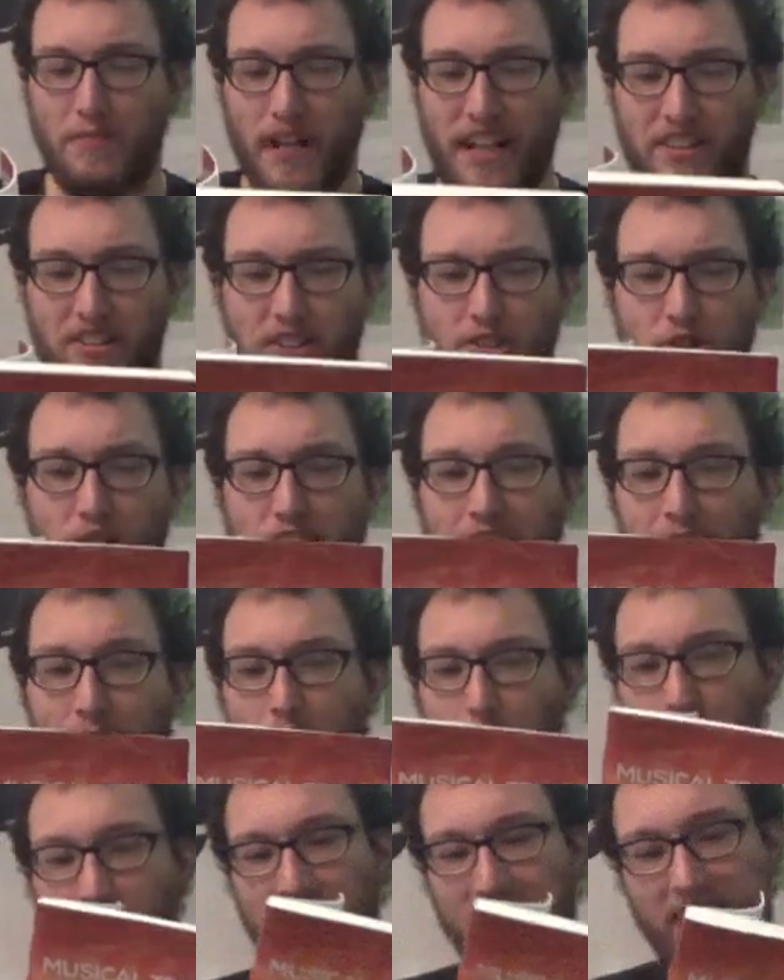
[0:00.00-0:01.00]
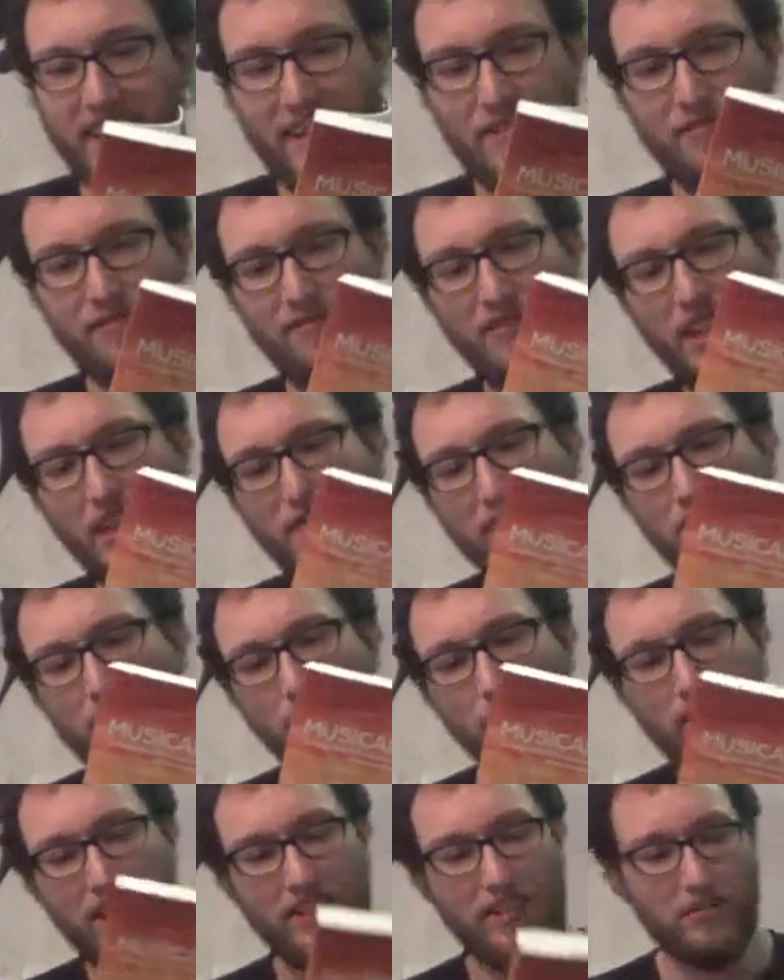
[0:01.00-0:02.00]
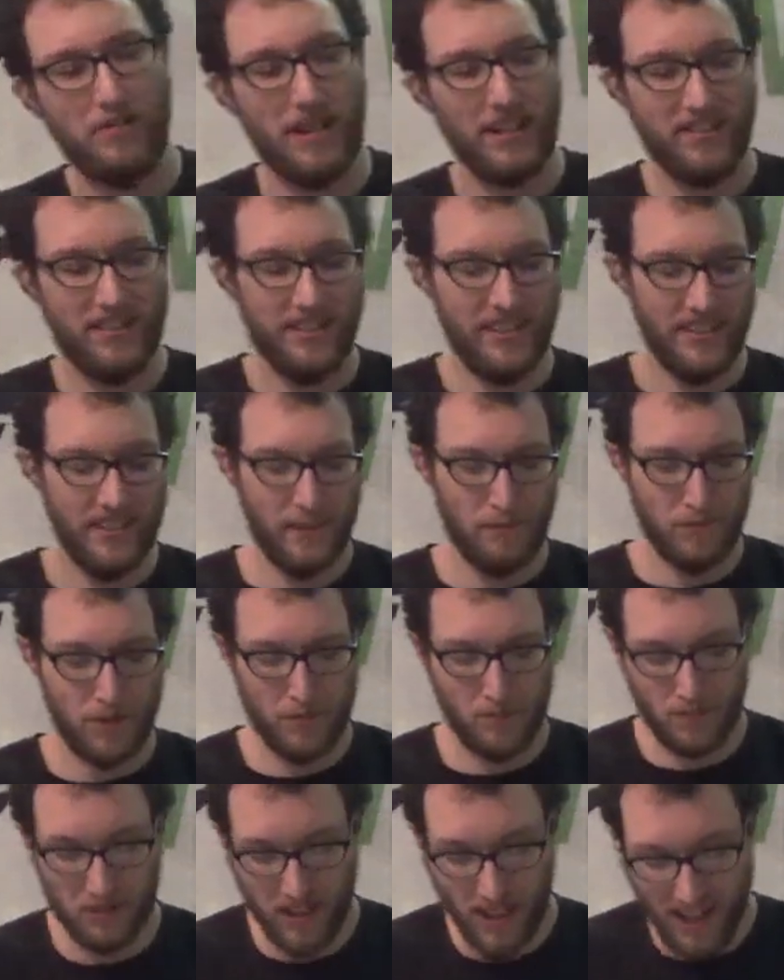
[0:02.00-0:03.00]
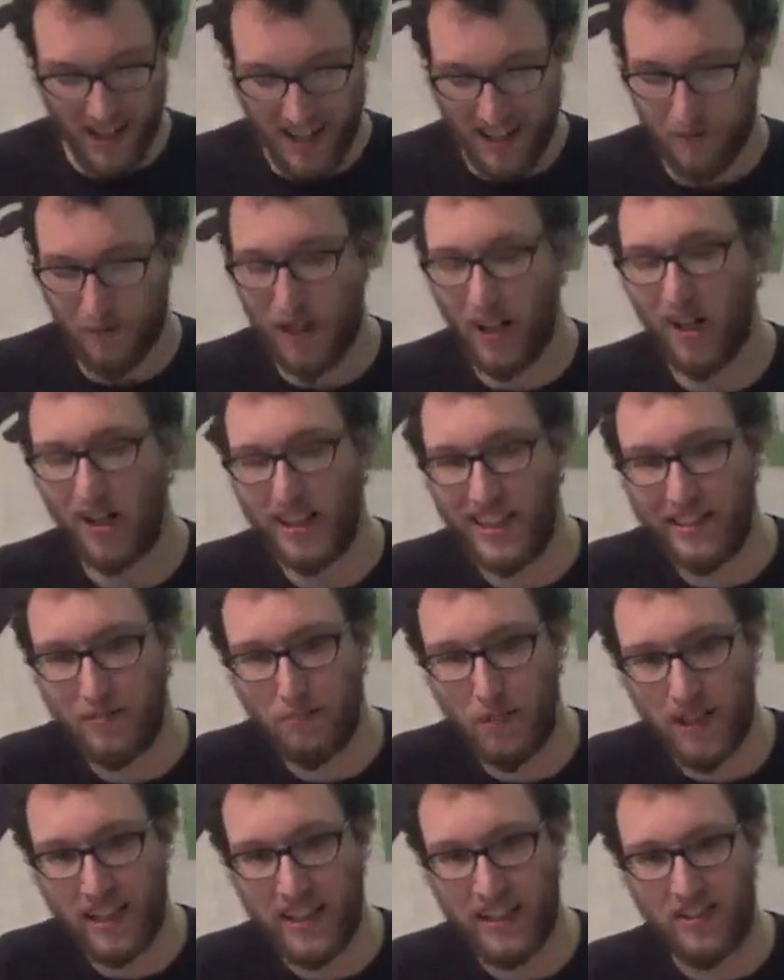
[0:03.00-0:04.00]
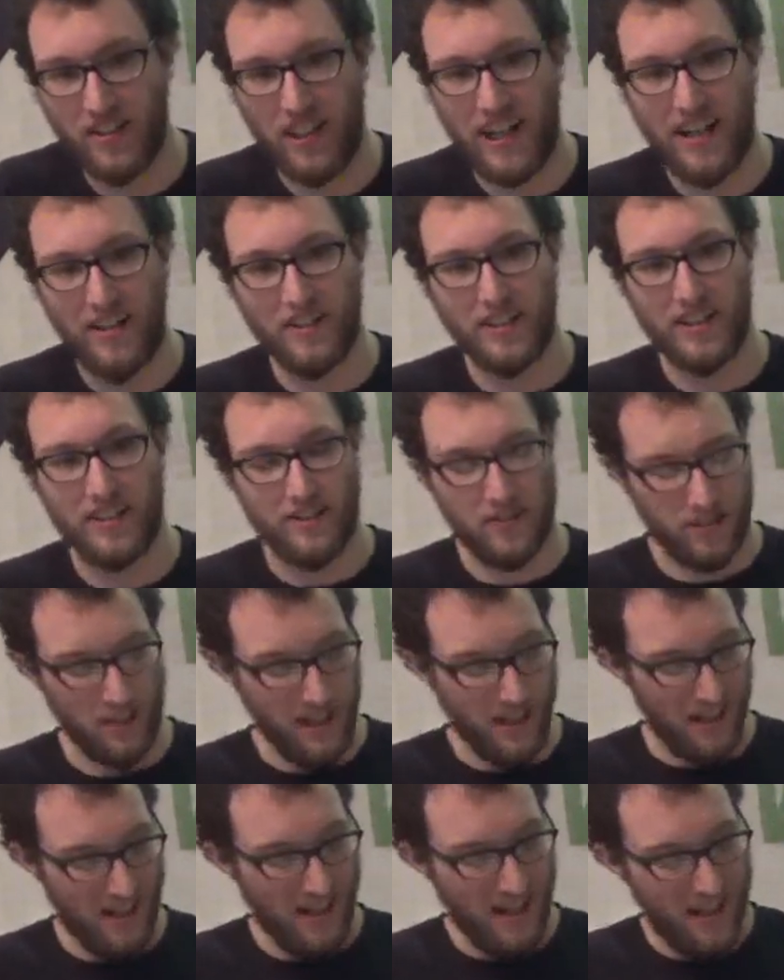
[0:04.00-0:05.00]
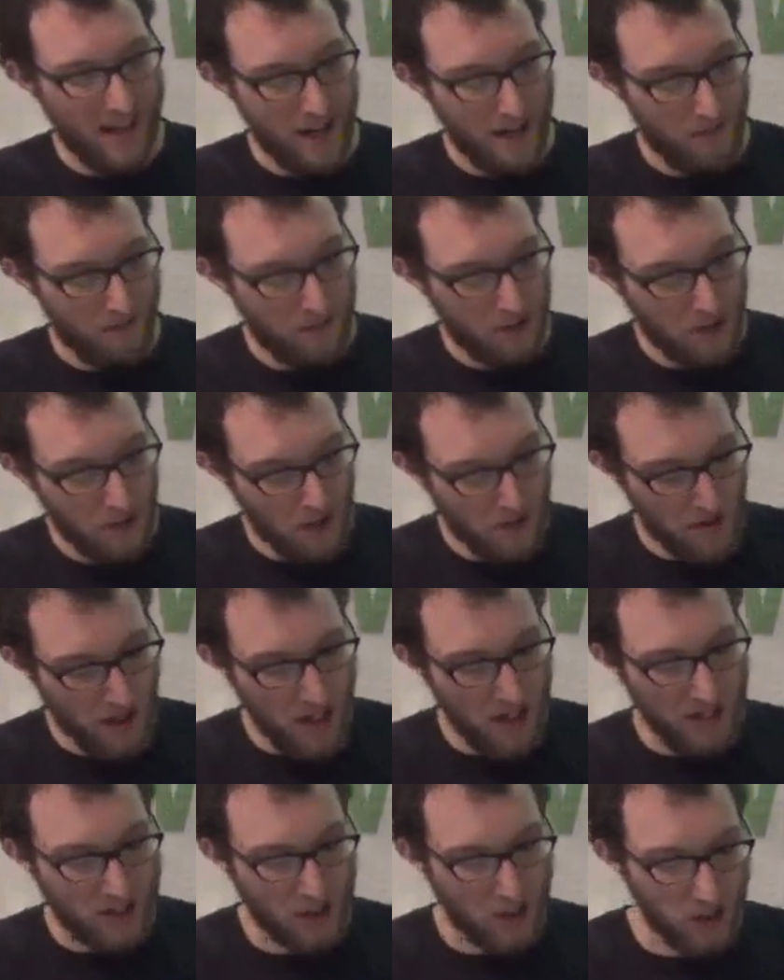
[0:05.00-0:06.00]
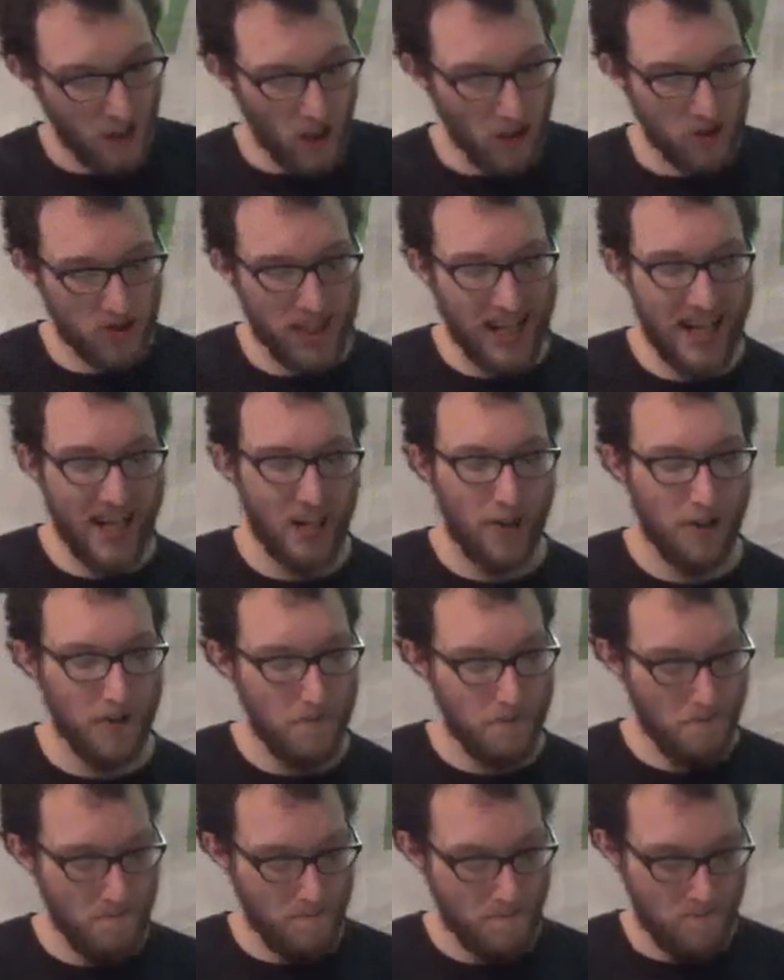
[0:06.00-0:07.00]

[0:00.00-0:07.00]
man's dream. I mean, give give some money directly to him. Support. We all need money. You know how it is. Um, so to close out,